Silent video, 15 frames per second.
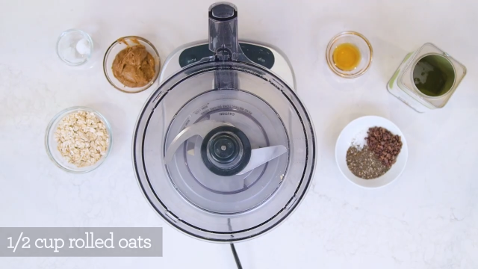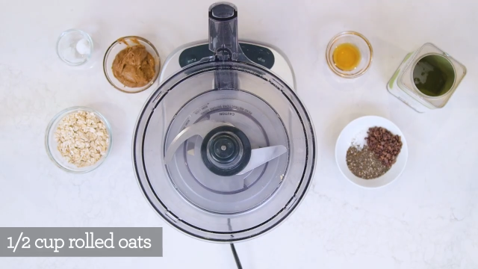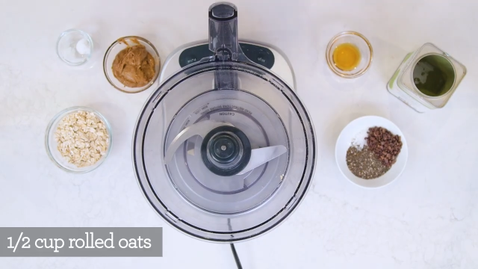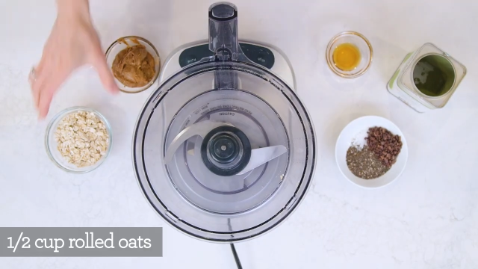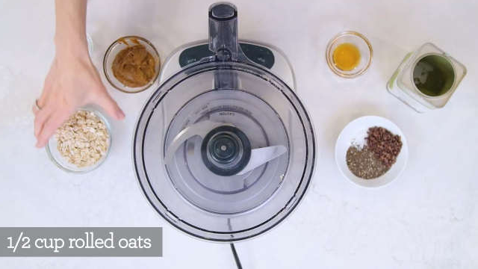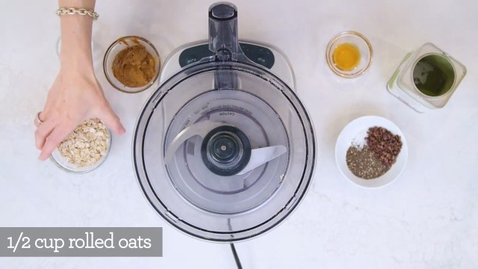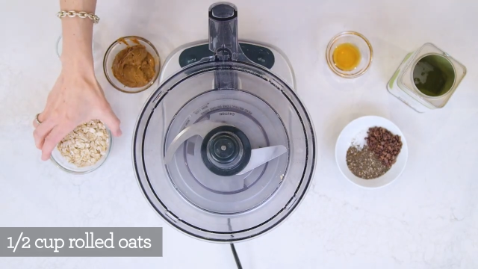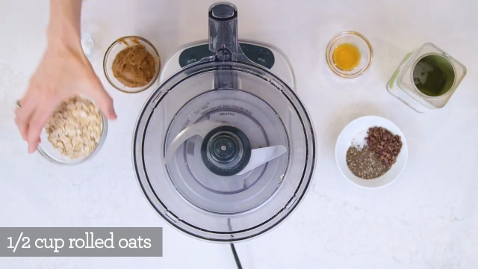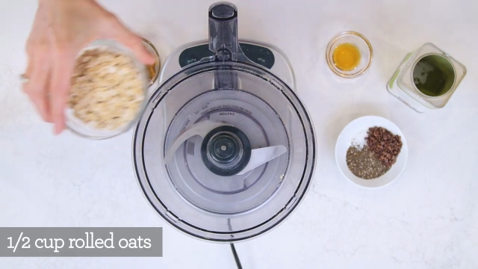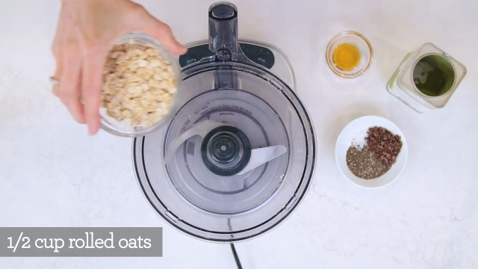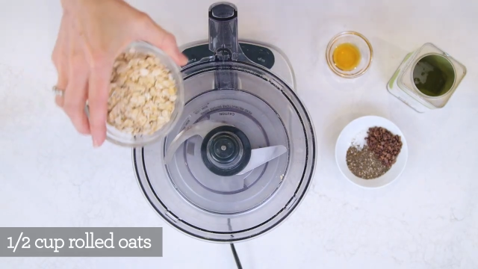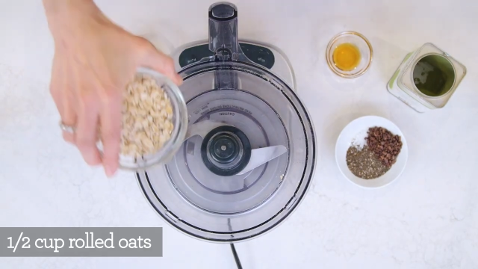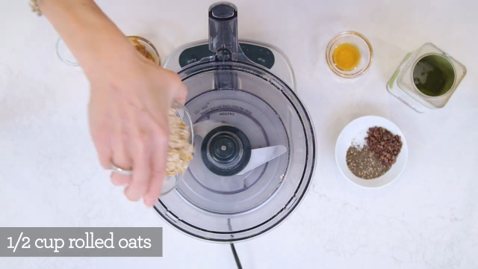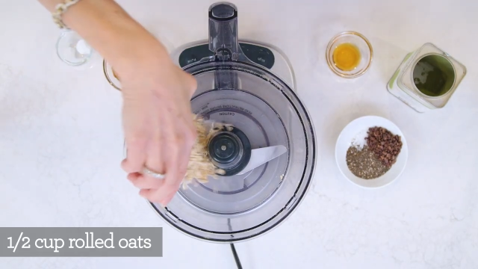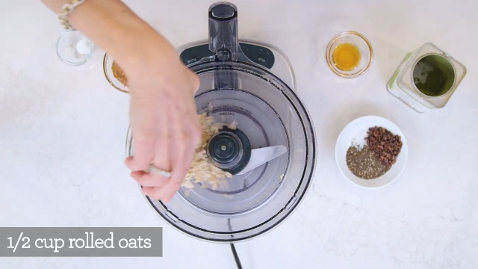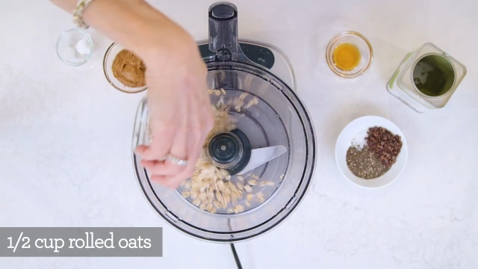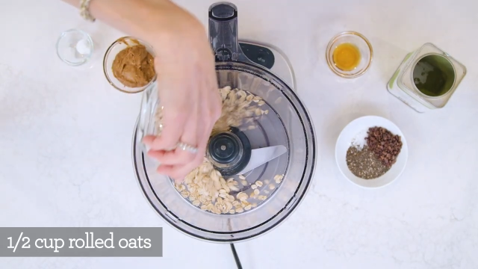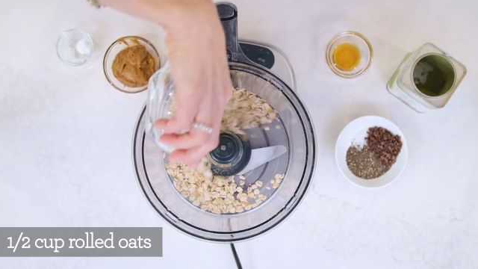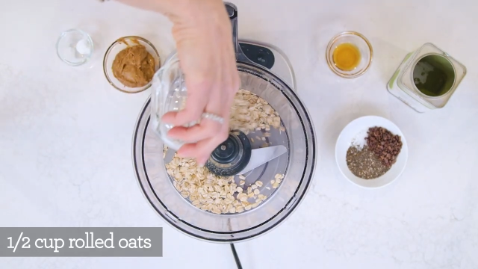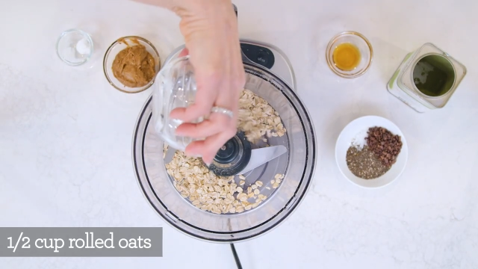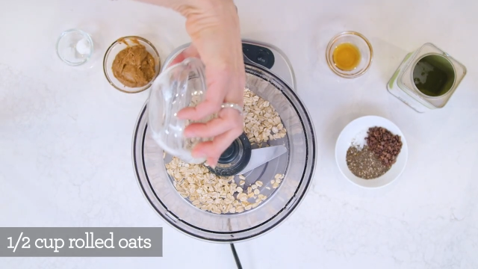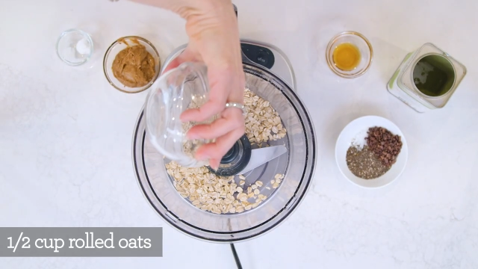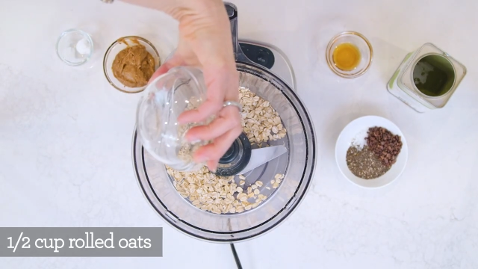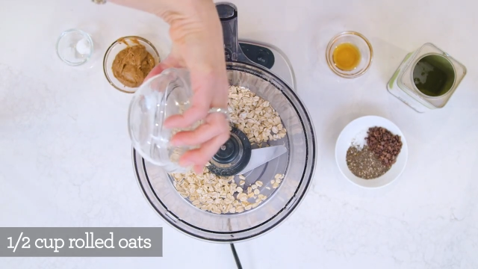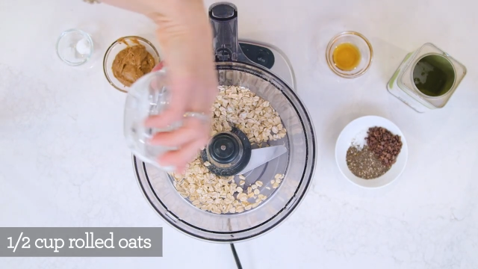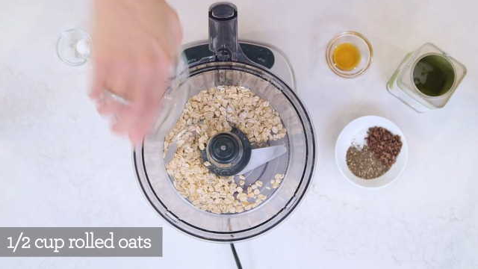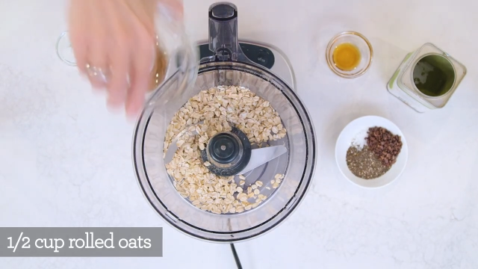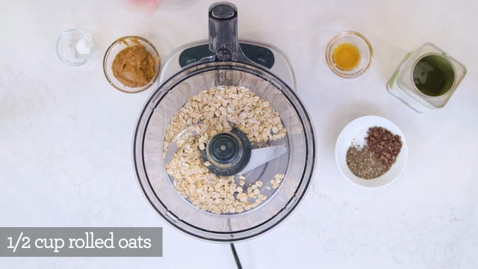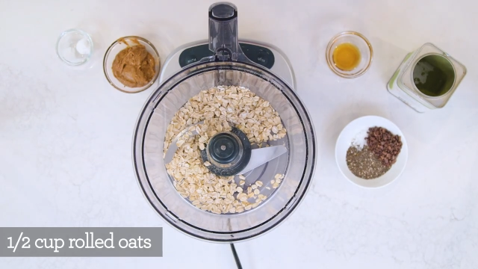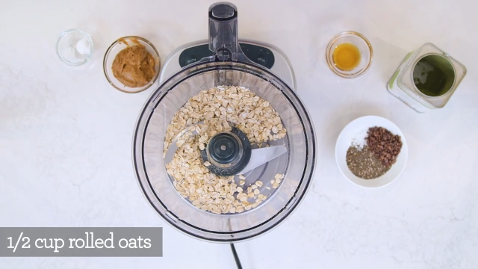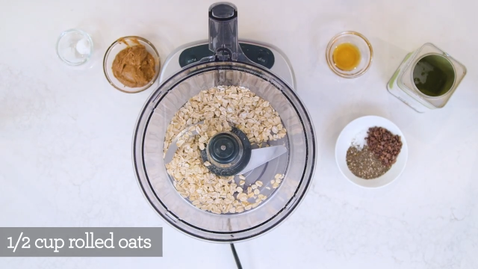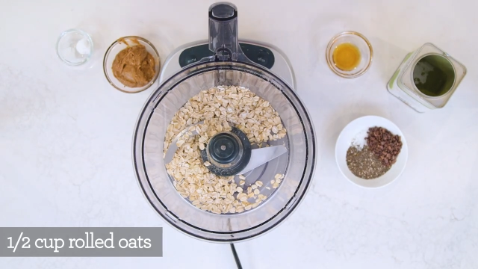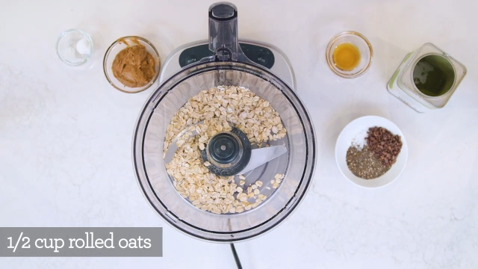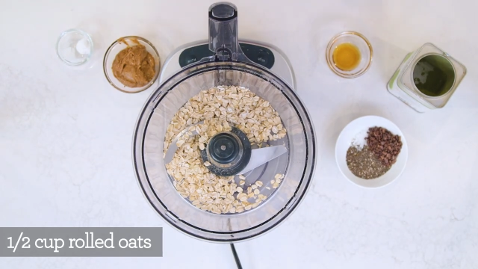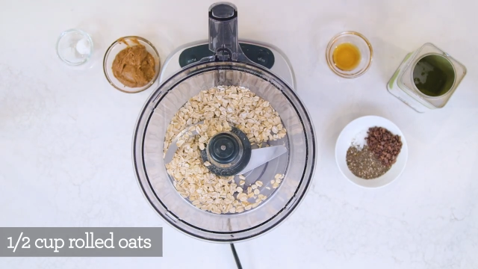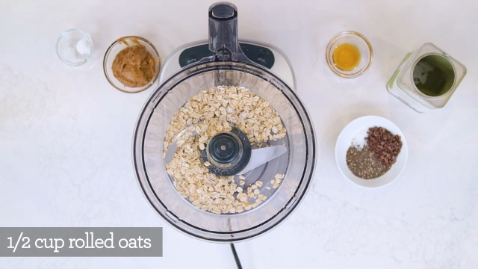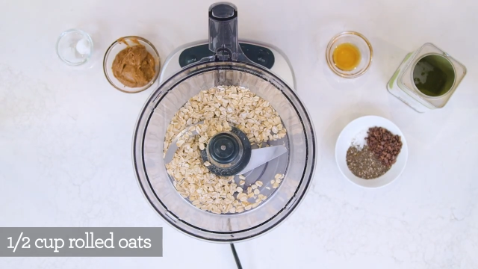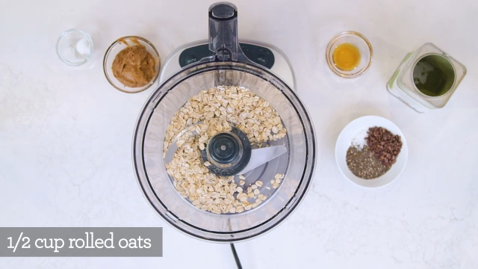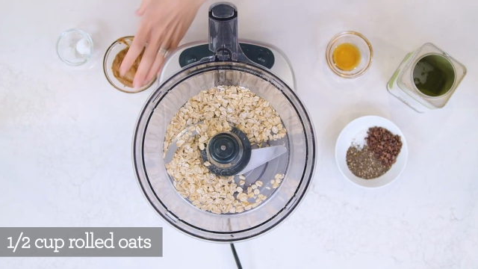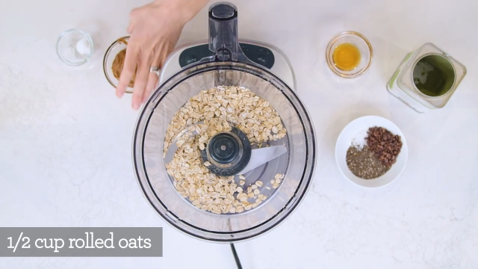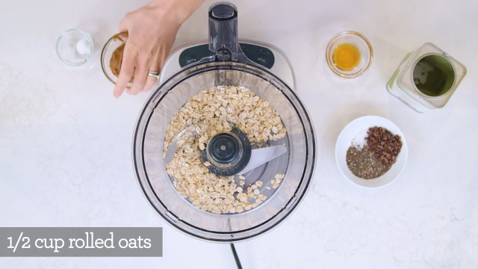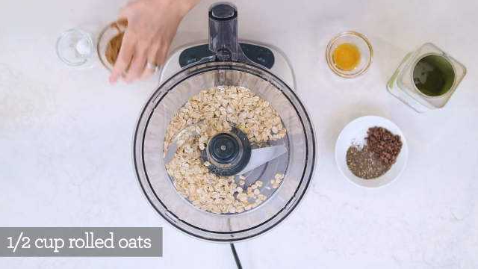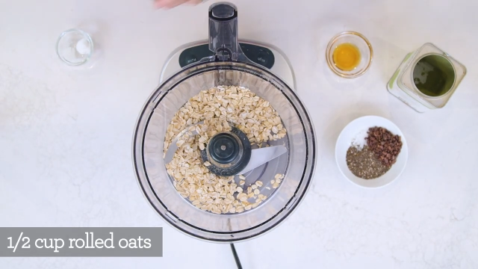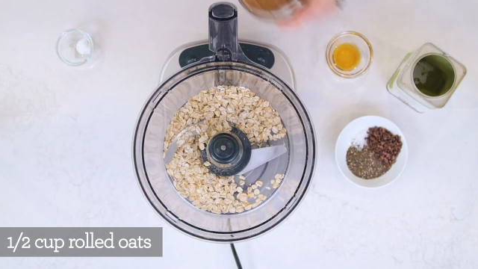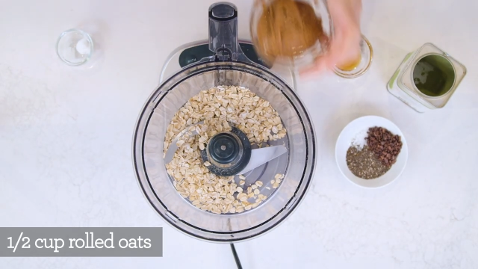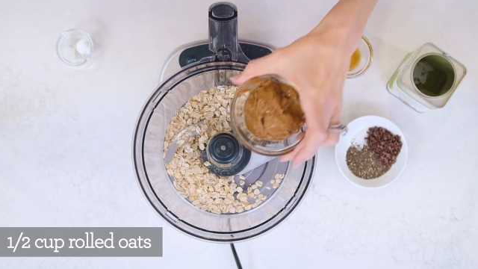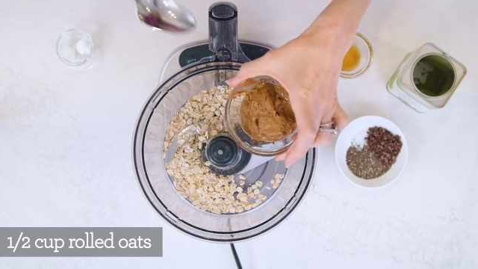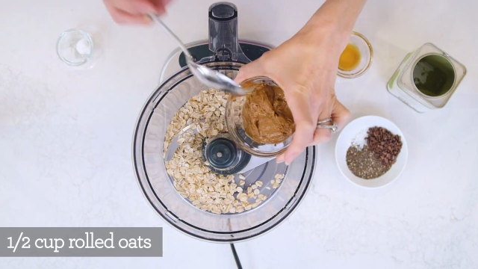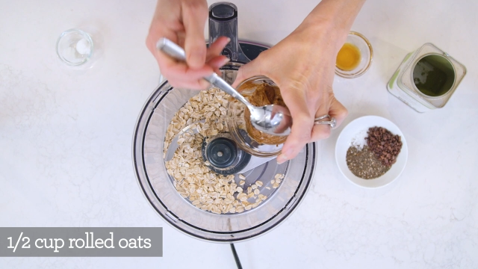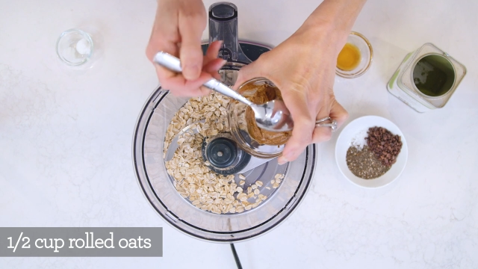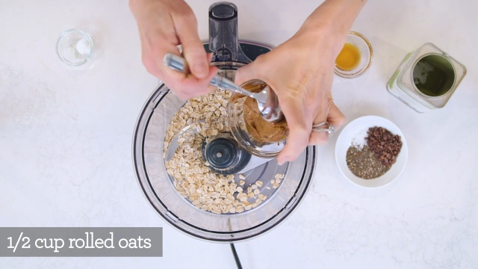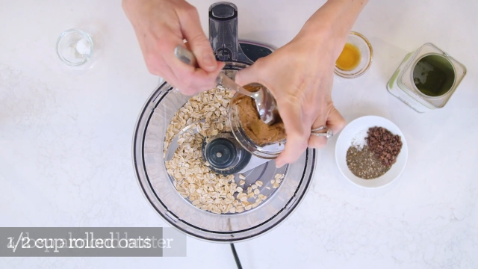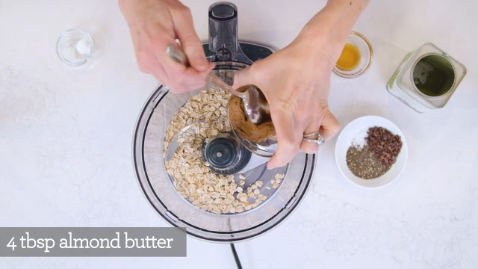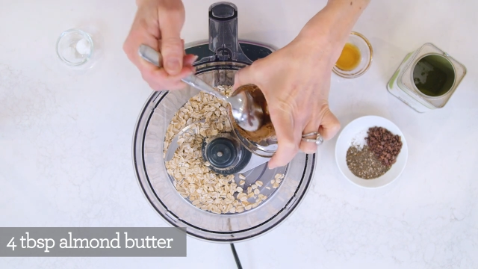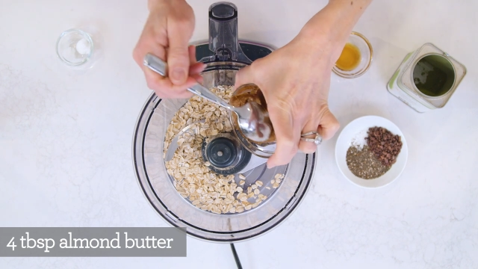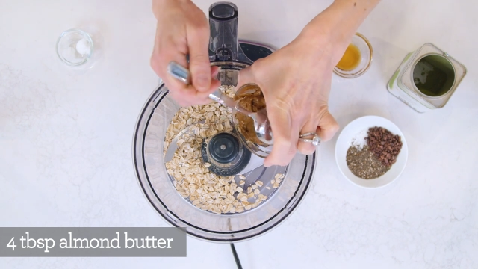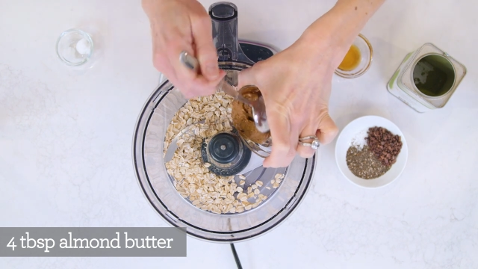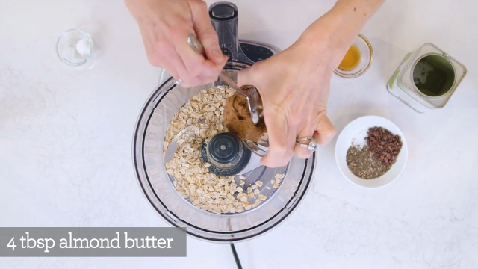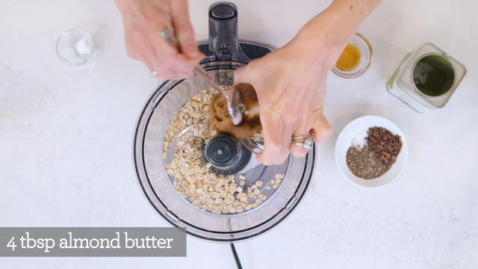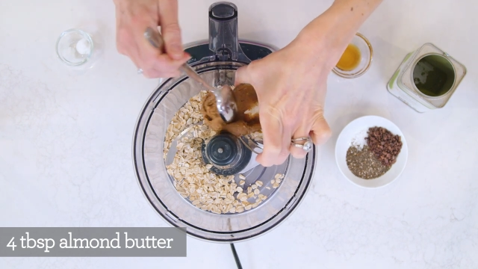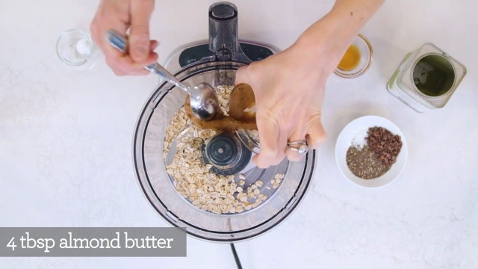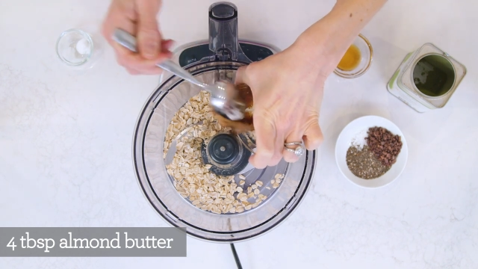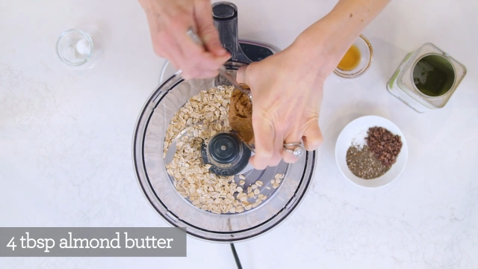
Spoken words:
Nobody's mouth can be seen.